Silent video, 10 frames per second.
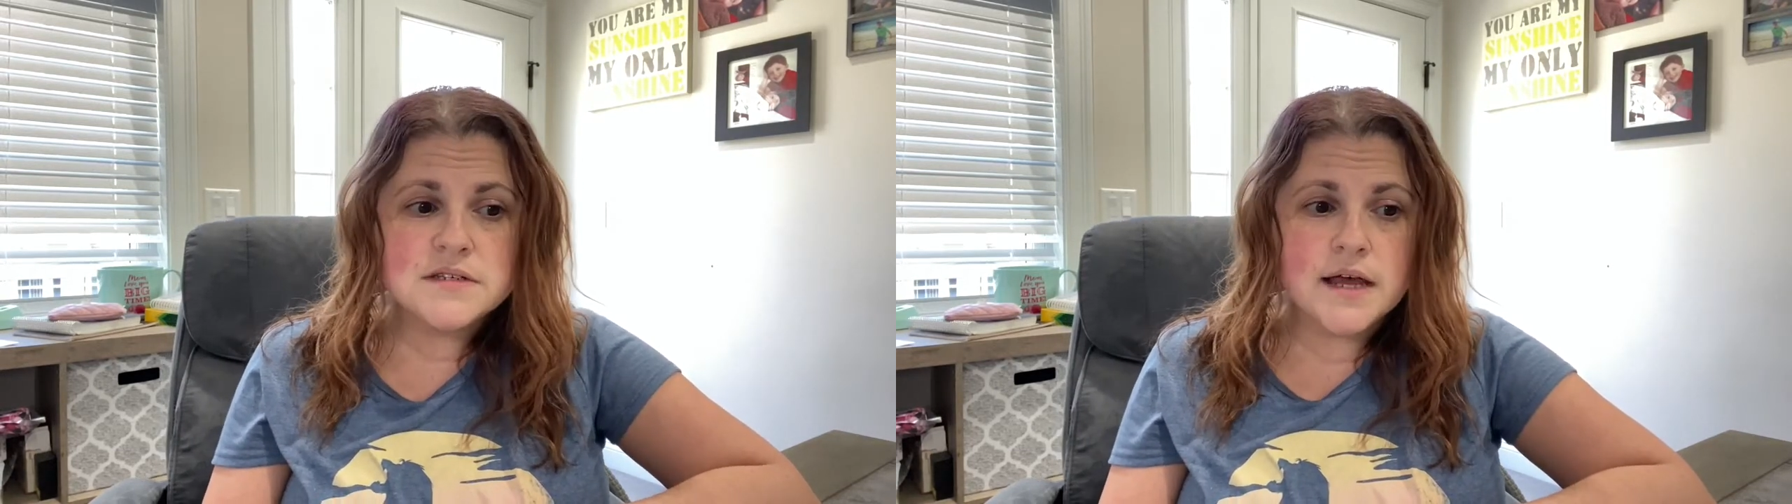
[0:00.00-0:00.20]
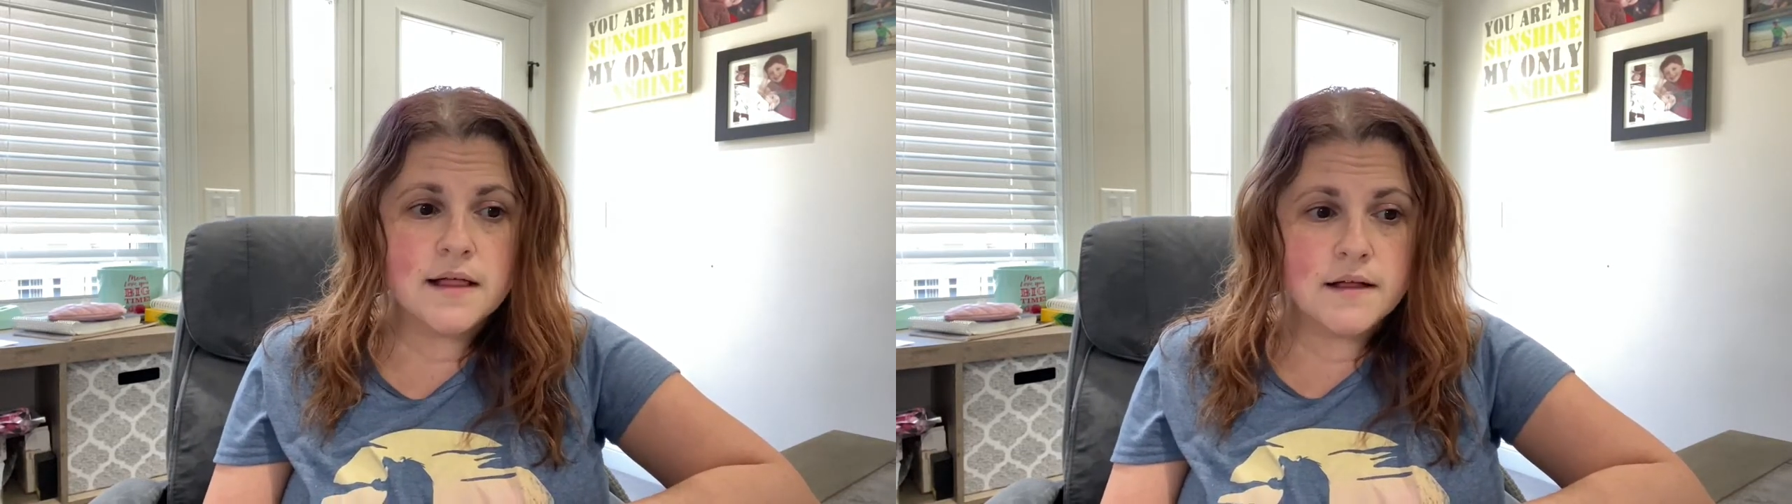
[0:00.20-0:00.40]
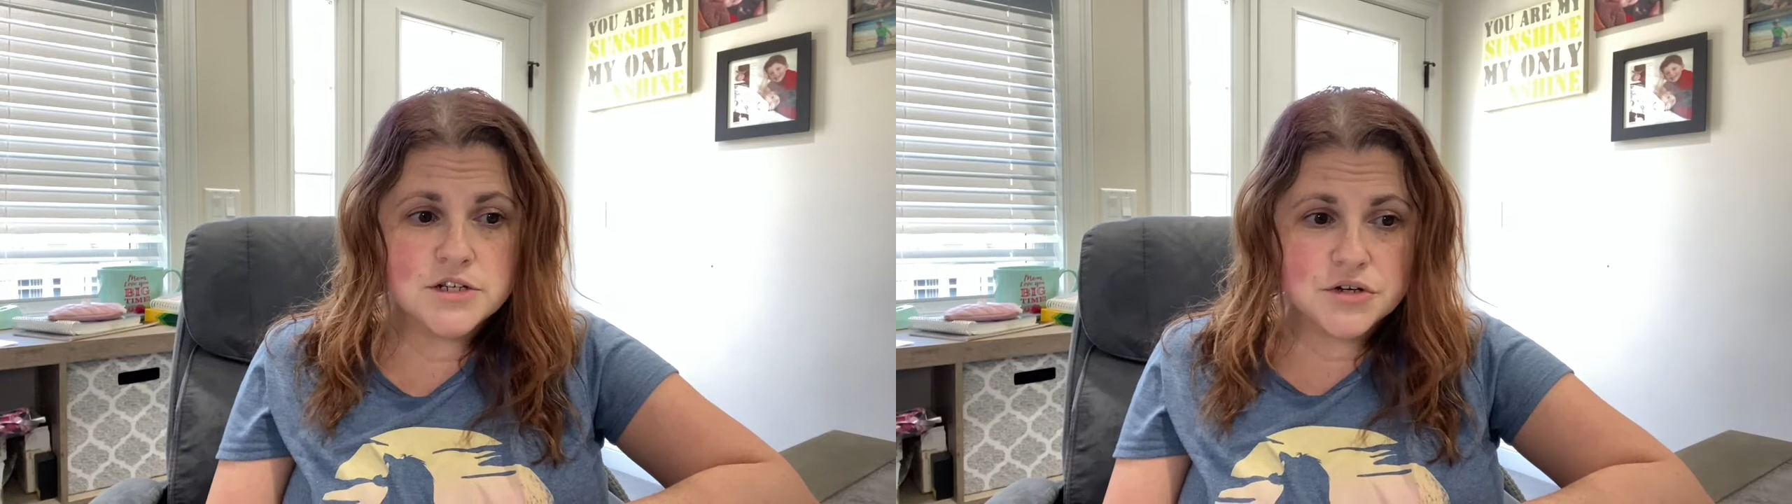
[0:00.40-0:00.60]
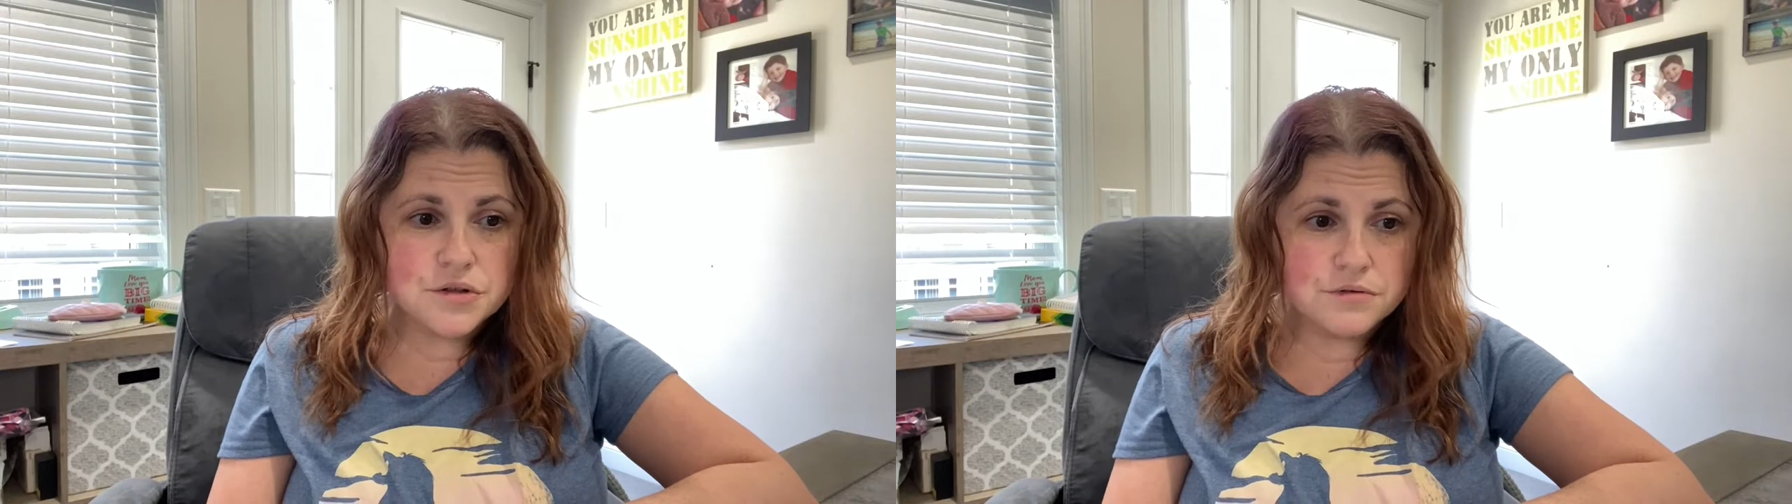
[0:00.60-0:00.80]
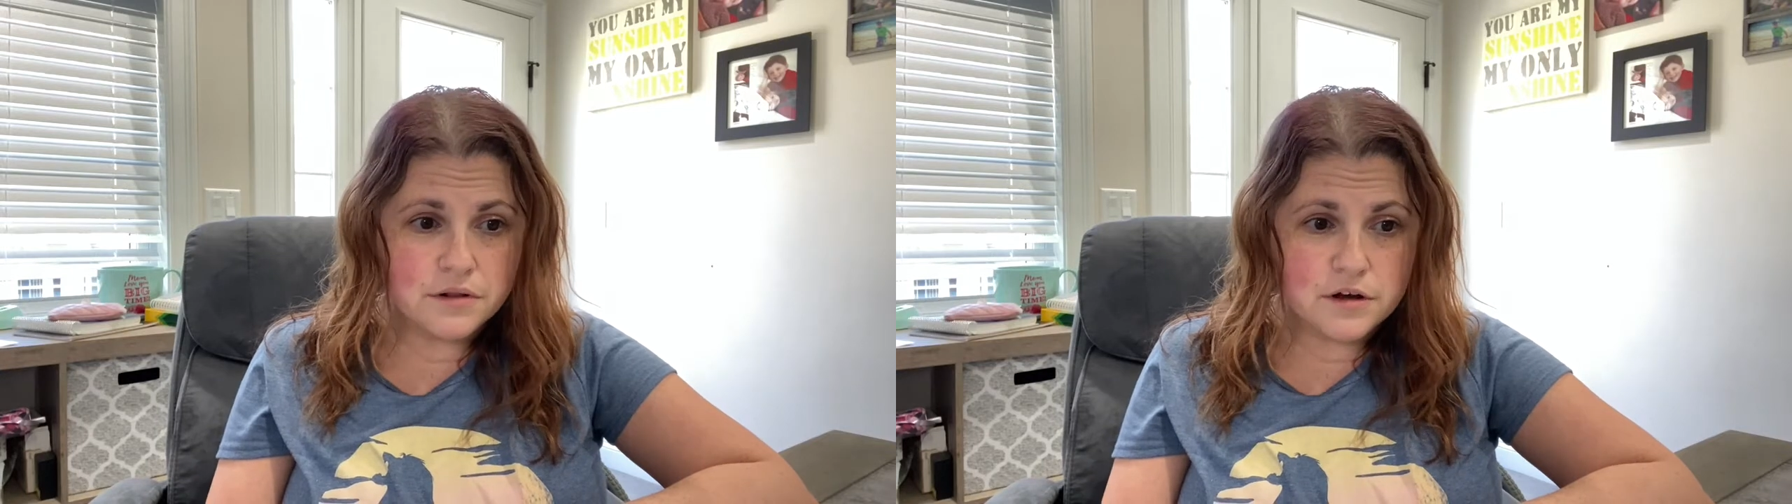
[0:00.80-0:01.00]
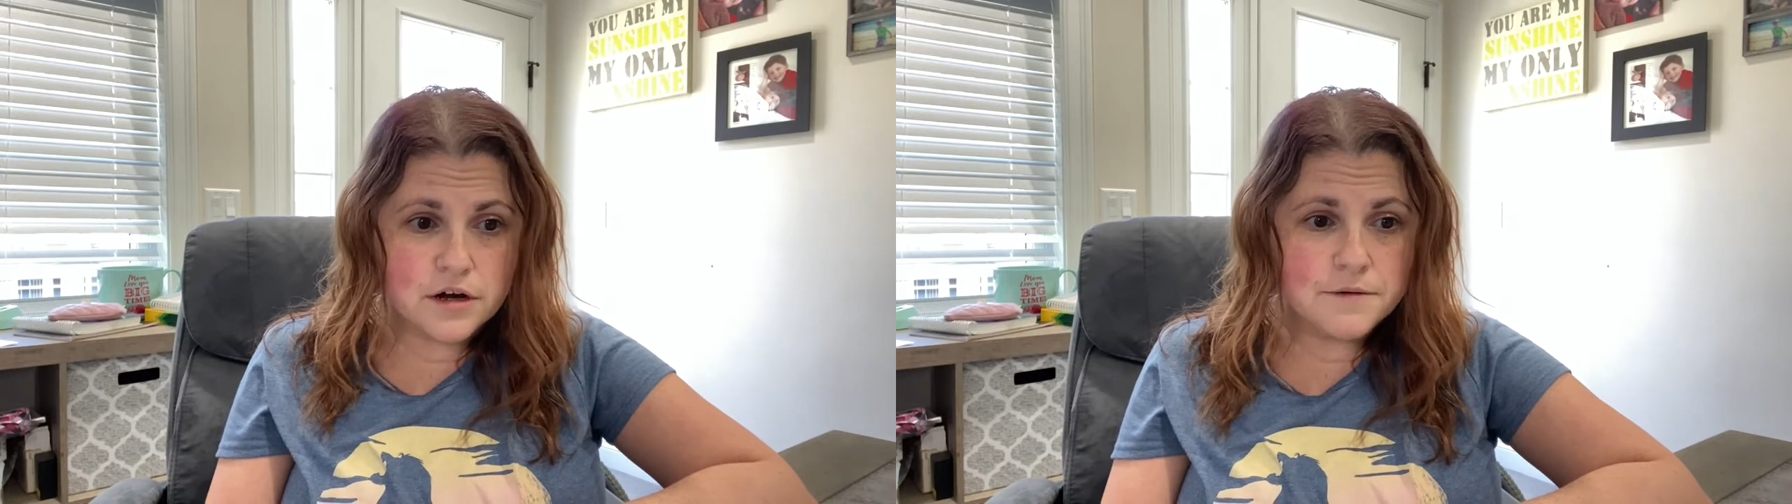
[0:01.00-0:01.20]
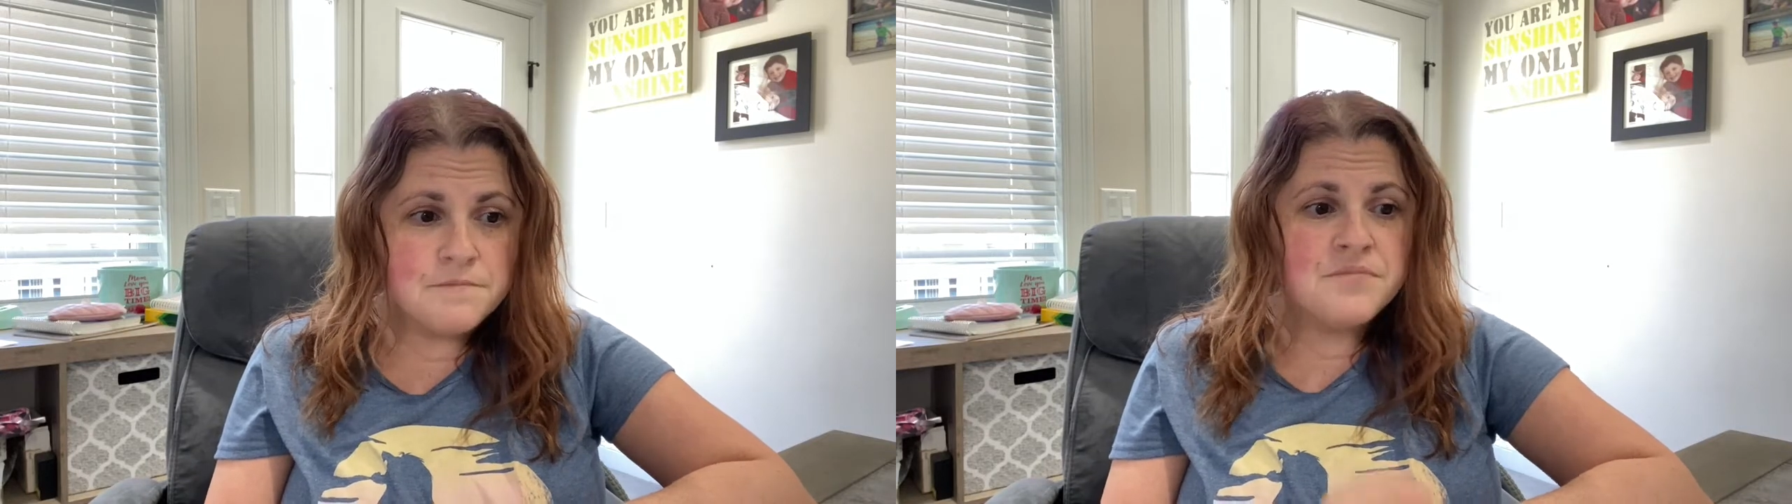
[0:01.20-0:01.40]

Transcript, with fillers: psychological thriller.